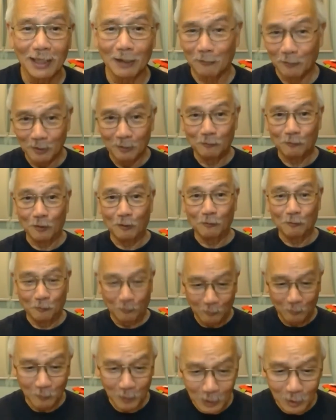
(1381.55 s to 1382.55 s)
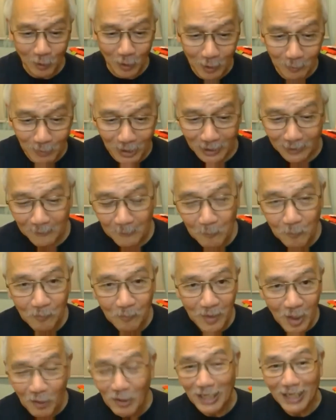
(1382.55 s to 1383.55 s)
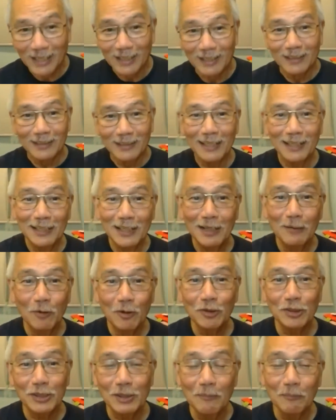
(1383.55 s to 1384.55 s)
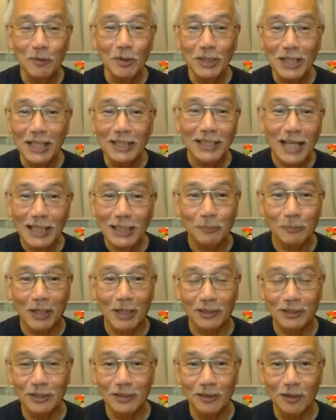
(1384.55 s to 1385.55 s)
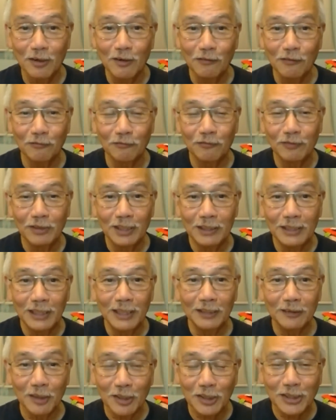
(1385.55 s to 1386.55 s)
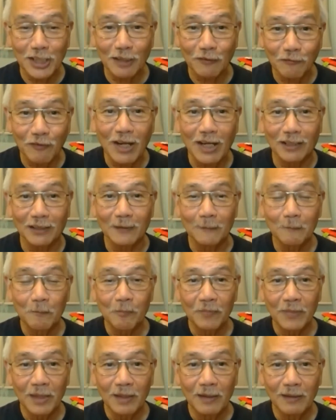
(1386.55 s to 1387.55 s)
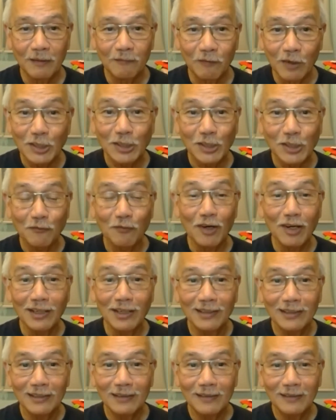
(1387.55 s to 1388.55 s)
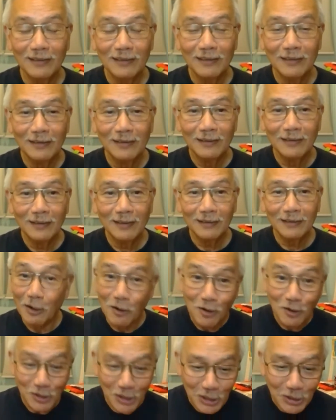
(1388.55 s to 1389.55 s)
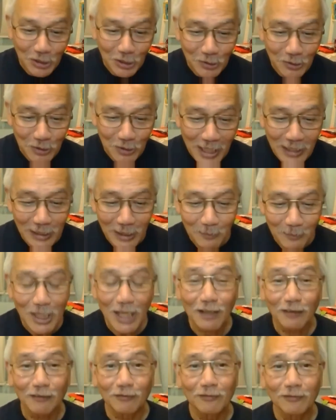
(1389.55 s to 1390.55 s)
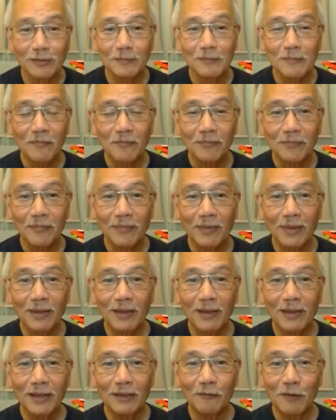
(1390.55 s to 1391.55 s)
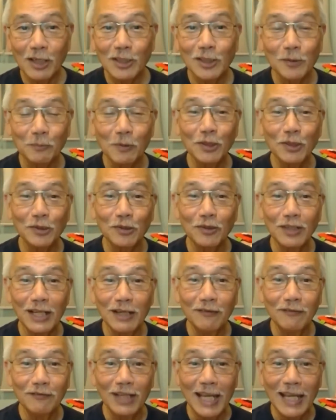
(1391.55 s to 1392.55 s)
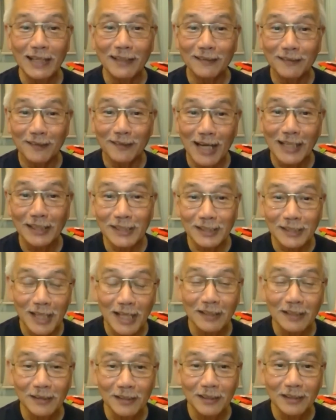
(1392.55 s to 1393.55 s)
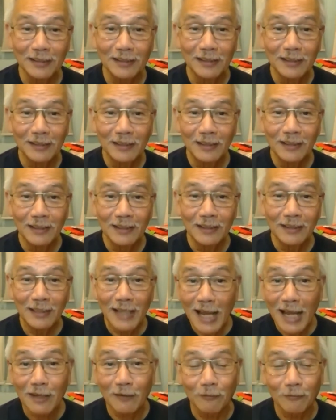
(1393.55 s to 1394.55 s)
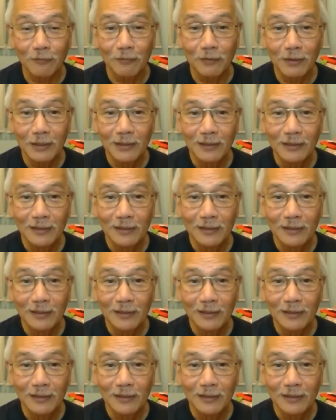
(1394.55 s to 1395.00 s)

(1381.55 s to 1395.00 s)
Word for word: Now, what, what do I mean? Okay, the, the most important aspects of the Christian faith. First of all, the Lord Jesus Christ Himself. We are supposed to live a Christ centered life.